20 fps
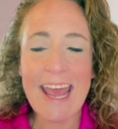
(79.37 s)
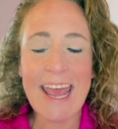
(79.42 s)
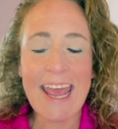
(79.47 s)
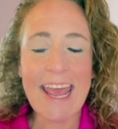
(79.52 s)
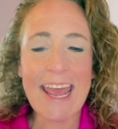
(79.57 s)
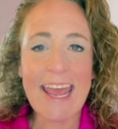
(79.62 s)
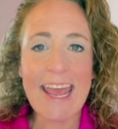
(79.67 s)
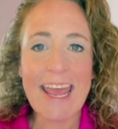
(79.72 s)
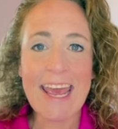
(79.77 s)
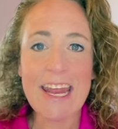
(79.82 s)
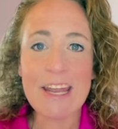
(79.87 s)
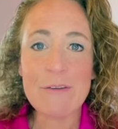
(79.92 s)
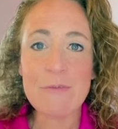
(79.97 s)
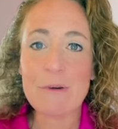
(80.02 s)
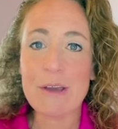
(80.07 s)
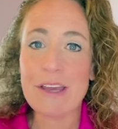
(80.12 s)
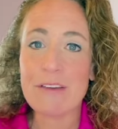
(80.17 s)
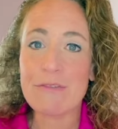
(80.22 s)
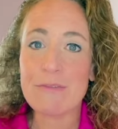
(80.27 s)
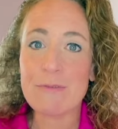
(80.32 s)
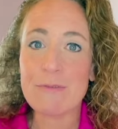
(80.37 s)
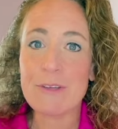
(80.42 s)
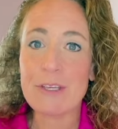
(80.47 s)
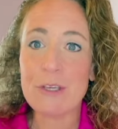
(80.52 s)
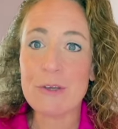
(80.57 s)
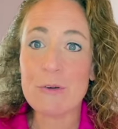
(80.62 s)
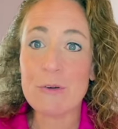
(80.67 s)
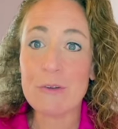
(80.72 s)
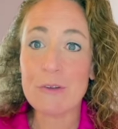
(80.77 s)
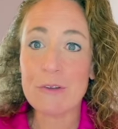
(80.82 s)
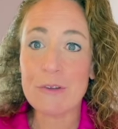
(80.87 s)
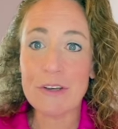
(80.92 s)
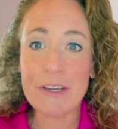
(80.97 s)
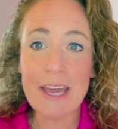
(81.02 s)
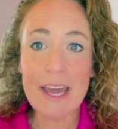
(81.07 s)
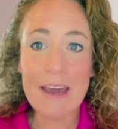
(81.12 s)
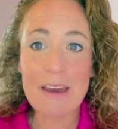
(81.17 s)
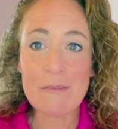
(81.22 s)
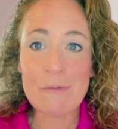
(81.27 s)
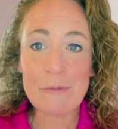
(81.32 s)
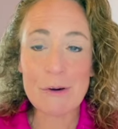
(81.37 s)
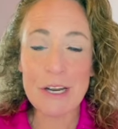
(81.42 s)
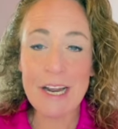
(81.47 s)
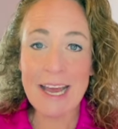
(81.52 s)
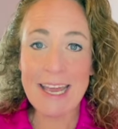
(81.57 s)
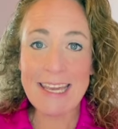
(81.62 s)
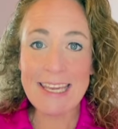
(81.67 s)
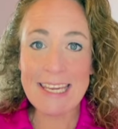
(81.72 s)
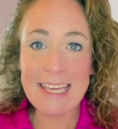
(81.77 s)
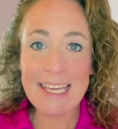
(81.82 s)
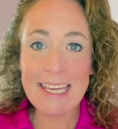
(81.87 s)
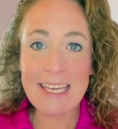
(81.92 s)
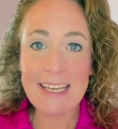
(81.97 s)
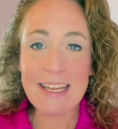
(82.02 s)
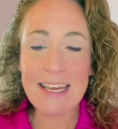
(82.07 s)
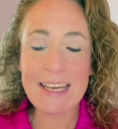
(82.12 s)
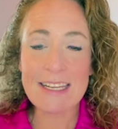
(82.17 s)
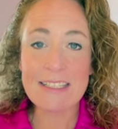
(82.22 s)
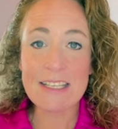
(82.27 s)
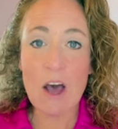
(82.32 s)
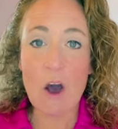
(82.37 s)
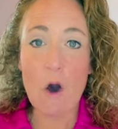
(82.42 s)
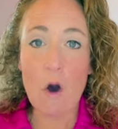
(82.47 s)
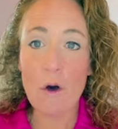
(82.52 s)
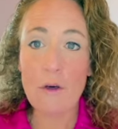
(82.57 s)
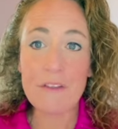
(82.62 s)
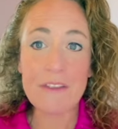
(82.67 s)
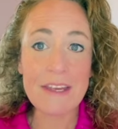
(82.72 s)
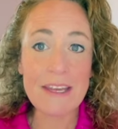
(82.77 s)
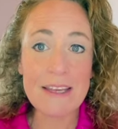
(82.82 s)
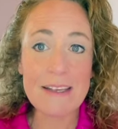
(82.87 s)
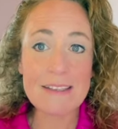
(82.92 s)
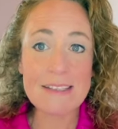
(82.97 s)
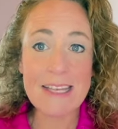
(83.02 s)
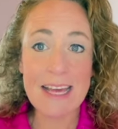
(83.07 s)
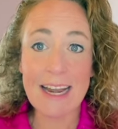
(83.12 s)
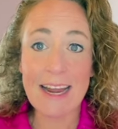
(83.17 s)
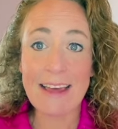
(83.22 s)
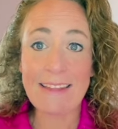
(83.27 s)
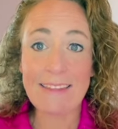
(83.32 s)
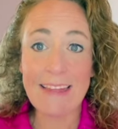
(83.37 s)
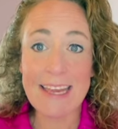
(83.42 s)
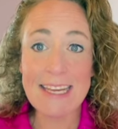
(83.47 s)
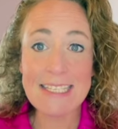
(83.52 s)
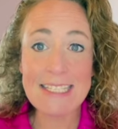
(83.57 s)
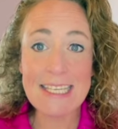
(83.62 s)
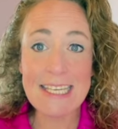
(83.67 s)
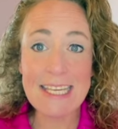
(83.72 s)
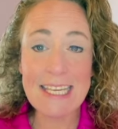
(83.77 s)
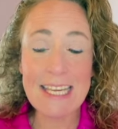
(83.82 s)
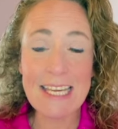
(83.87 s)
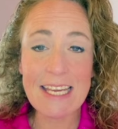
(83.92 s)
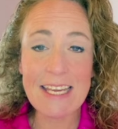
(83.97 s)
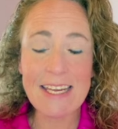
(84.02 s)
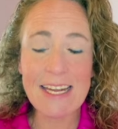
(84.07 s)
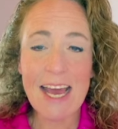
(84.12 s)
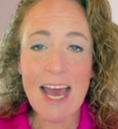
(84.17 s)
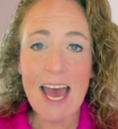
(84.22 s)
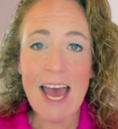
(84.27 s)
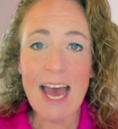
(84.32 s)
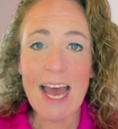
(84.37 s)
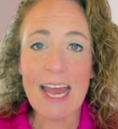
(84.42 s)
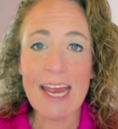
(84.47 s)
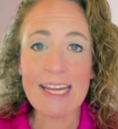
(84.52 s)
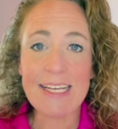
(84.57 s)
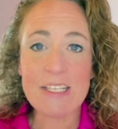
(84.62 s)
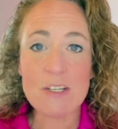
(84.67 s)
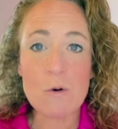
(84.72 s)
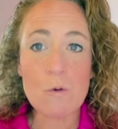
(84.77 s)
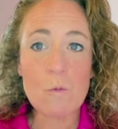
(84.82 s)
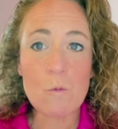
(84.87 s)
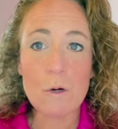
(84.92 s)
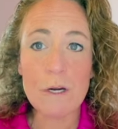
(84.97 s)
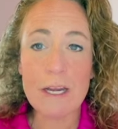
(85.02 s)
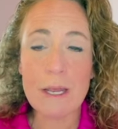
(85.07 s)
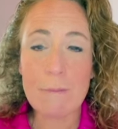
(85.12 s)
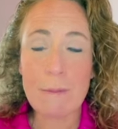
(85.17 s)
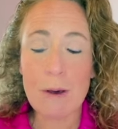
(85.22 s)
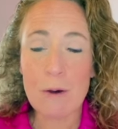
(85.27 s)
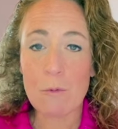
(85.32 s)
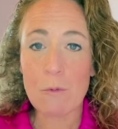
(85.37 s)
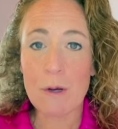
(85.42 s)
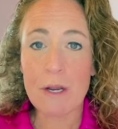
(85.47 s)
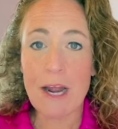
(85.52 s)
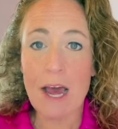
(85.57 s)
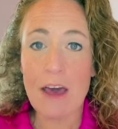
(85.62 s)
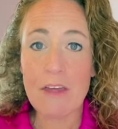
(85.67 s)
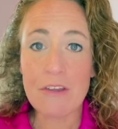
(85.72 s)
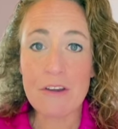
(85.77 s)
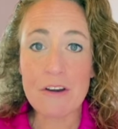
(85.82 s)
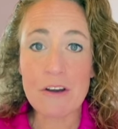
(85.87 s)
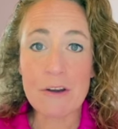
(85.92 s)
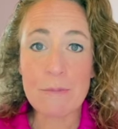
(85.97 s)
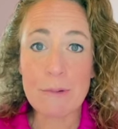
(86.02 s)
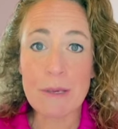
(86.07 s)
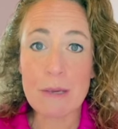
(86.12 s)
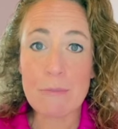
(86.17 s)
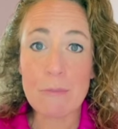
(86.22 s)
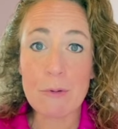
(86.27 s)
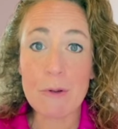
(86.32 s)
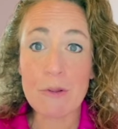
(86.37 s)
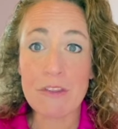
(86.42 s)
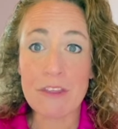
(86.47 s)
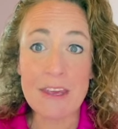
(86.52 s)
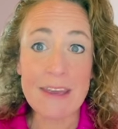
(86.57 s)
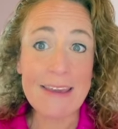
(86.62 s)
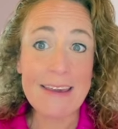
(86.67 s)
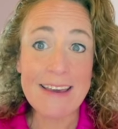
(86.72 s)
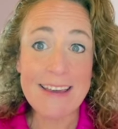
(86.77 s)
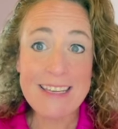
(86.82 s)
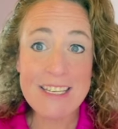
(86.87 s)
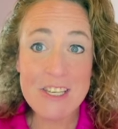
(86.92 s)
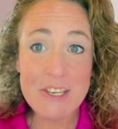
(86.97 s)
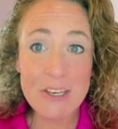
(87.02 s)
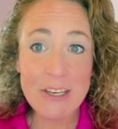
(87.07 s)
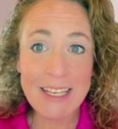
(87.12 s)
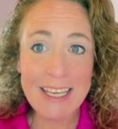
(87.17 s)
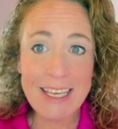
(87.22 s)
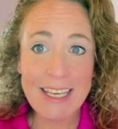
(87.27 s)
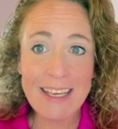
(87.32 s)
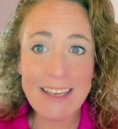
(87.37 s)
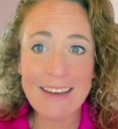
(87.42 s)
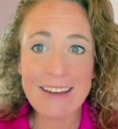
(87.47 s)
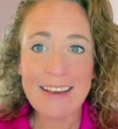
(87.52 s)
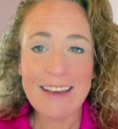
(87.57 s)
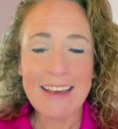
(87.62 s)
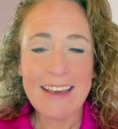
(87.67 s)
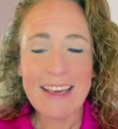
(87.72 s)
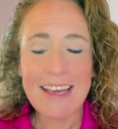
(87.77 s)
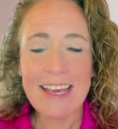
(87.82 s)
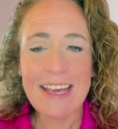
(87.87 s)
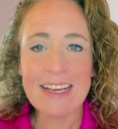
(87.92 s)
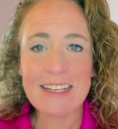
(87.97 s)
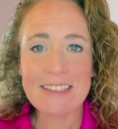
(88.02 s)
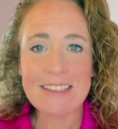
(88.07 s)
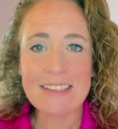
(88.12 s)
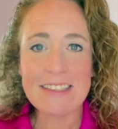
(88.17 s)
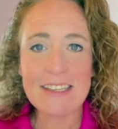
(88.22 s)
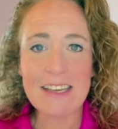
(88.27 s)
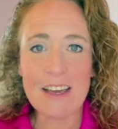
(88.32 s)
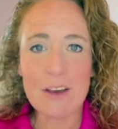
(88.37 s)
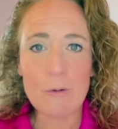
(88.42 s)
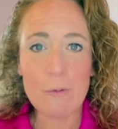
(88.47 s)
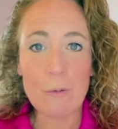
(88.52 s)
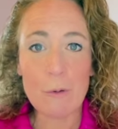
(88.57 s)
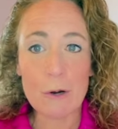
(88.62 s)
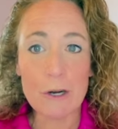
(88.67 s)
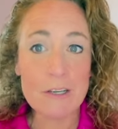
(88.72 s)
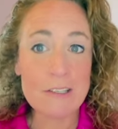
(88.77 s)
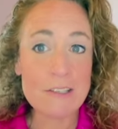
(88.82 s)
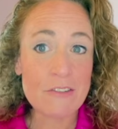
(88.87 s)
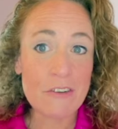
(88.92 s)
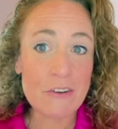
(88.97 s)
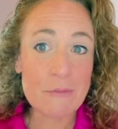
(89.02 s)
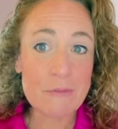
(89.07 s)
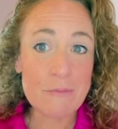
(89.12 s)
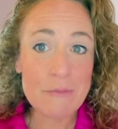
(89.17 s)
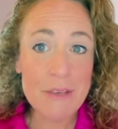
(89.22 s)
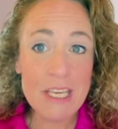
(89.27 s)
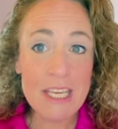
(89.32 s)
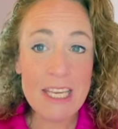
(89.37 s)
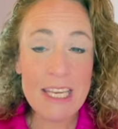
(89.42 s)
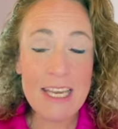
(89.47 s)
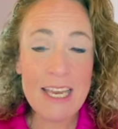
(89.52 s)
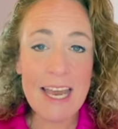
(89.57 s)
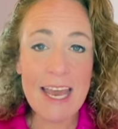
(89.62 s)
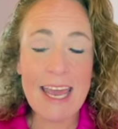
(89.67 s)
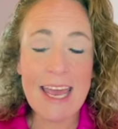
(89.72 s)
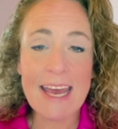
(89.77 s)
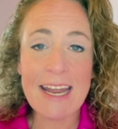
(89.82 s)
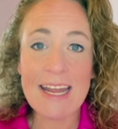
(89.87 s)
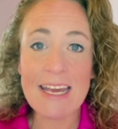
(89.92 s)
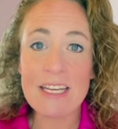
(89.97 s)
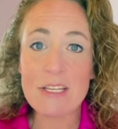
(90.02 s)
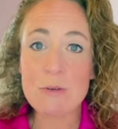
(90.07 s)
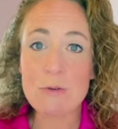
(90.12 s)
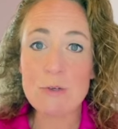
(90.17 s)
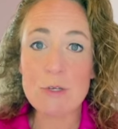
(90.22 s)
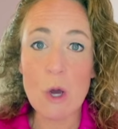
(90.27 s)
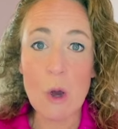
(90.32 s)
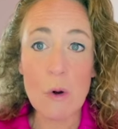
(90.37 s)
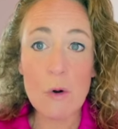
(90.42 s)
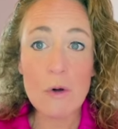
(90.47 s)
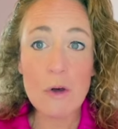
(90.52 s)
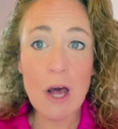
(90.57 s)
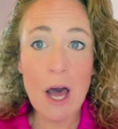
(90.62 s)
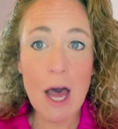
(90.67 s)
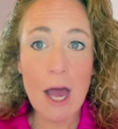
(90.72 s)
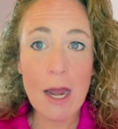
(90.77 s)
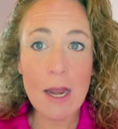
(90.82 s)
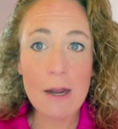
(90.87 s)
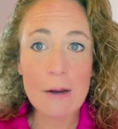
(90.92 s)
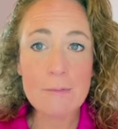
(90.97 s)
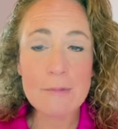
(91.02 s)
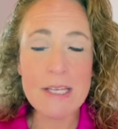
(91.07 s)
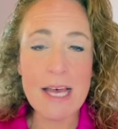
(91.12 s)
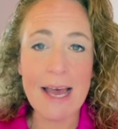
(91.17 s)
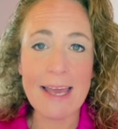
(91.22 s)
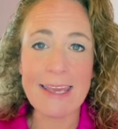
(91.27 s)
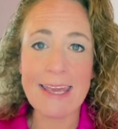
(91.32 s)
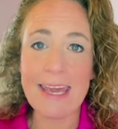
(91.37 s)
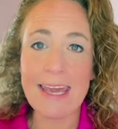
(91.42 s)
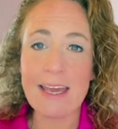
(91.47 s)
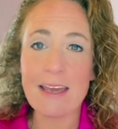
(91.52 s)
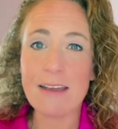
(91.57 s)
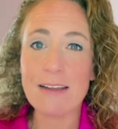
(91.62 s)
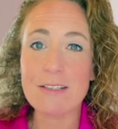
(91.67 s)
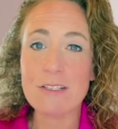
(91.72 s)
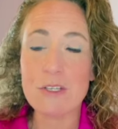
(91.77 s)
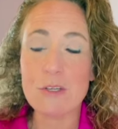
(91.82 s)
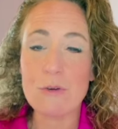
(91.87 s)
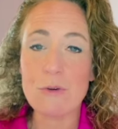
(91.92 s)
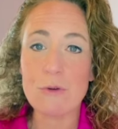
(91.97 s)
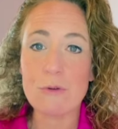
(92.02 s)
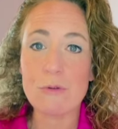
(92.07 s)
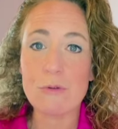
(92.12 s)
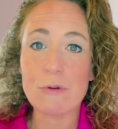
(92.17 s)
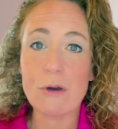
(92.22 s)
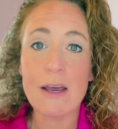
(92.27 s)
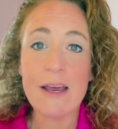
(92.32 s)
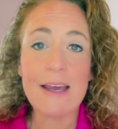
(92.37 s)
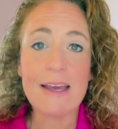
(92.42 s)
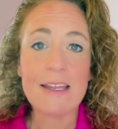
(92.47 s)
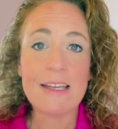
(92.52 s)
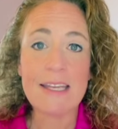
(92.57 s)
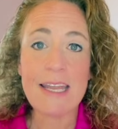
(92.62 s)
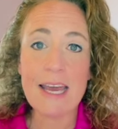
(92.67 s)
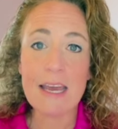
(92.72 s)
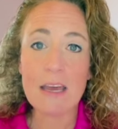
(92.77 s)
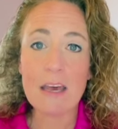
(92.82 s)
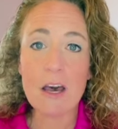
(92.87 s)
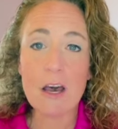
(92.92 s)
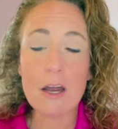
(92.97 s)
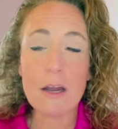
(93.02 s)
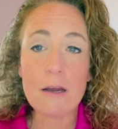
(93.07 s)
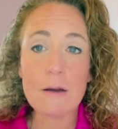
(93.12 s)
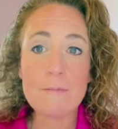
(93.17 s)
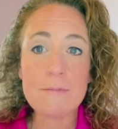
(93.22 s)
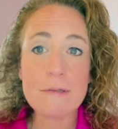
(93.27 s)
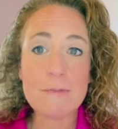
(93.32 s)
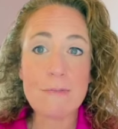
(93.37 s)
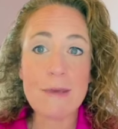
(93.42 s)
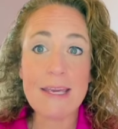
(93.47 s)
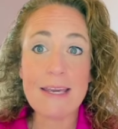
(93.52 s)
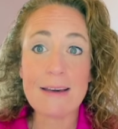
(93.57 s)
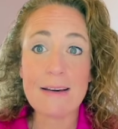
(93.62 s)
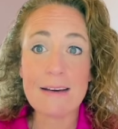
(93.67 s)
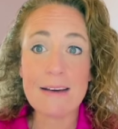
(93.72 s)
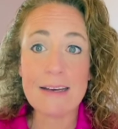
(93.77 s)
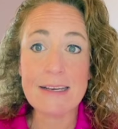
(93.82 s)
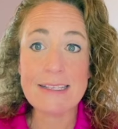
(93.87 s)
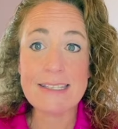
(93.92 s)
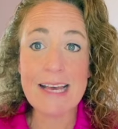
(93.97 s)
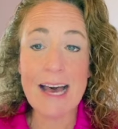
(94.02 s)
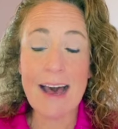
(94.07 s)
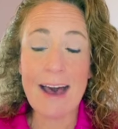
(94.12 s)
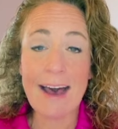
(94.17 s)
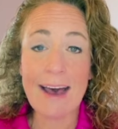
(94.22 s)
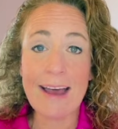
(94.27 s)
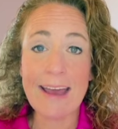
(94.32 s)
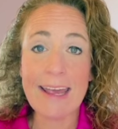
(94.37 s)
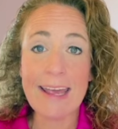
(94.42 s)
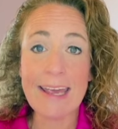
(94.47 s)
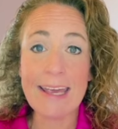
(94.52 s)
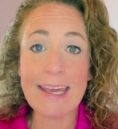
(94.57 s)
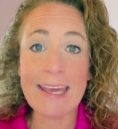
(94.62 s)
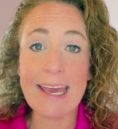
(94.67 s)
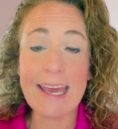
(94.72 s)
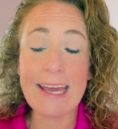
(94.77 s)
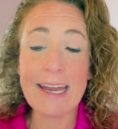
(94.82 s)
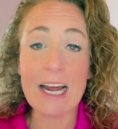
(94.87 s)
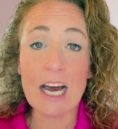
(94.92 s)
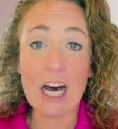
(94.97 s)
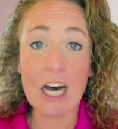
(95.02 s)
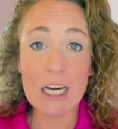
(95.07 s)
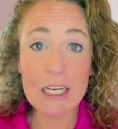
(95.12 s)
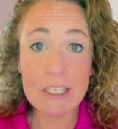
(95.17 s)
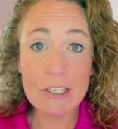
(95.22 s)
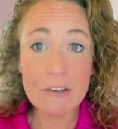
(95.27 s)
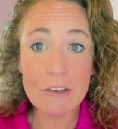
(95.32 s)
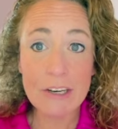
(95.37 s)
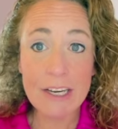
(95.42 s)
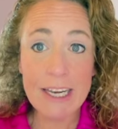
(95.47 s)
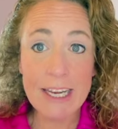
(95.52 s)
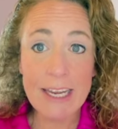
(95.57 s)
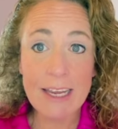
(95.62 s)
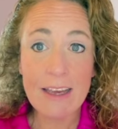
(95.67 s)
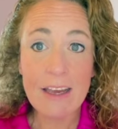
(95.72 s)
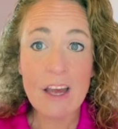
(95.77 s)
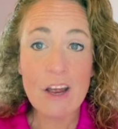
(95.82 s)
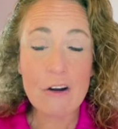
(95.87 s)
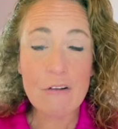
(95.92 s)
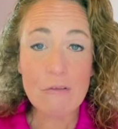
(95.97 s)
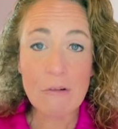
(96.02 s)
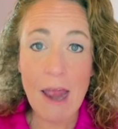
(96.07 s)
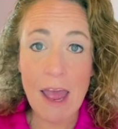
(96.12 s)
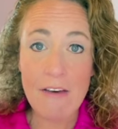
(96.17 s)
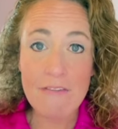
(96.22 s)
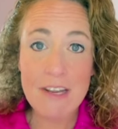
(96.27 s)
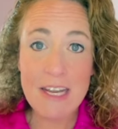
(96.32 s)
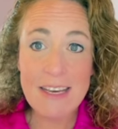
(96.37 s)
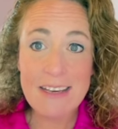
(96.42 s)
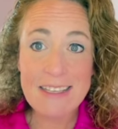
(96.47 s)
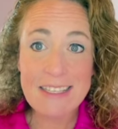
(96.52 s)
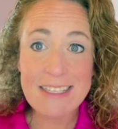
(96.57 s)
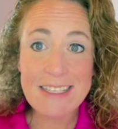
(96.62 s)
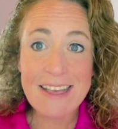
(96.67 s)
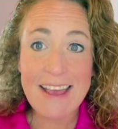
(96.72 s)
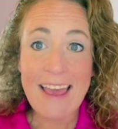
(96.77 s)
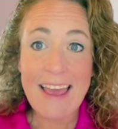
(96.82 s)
And if you look at what I eat, it's all things that I like to eat. I don't worry about what other people think I should eat. It works for me, and I do total carbs. I can't do net carbs because I get hungry, ravenous,